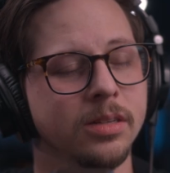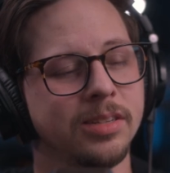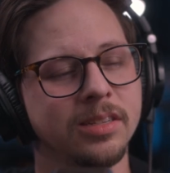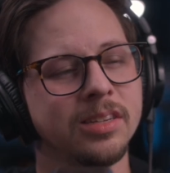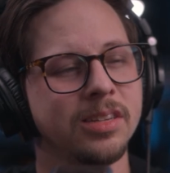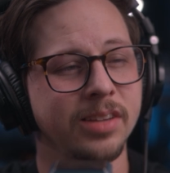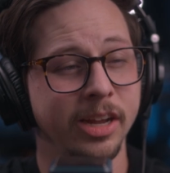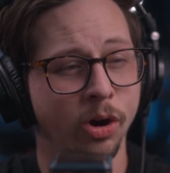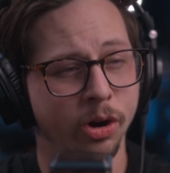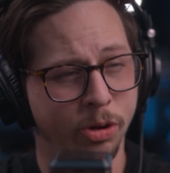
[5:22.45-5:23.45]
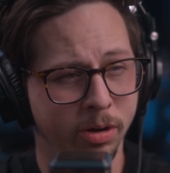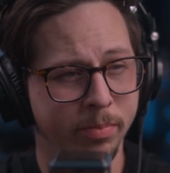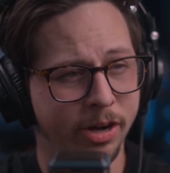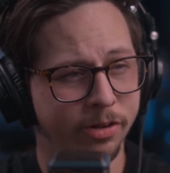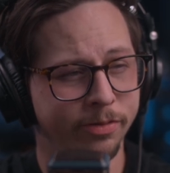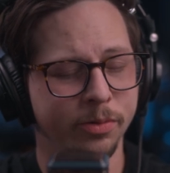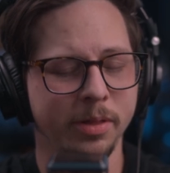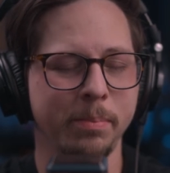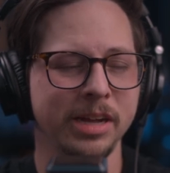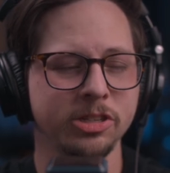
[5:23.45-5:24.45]
Since this is a cardioid microphone,
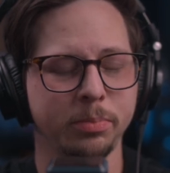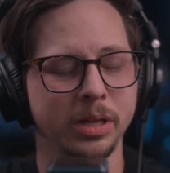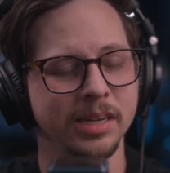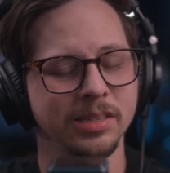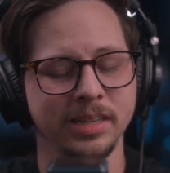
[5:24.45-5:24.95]
the best place